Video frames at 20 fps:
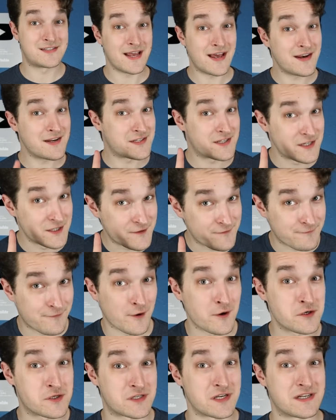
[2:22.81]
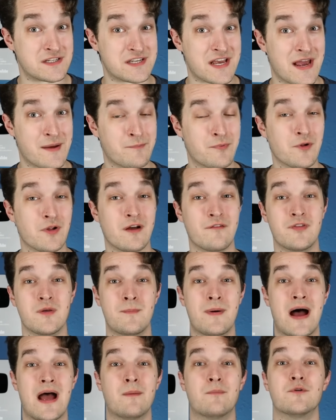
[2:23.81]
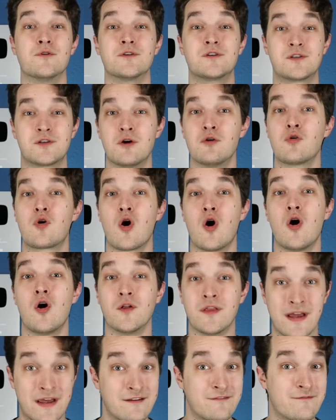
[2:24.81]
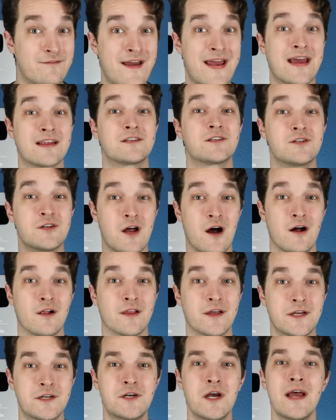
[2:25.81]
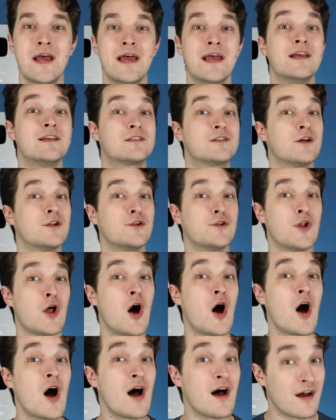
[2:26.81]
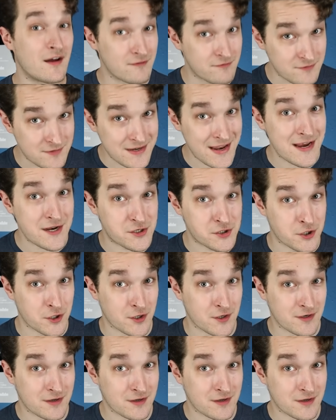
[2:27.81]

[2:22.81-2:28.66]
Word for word: Dennis's first example of the Bible's so-called advanced knowledge is the law of nature.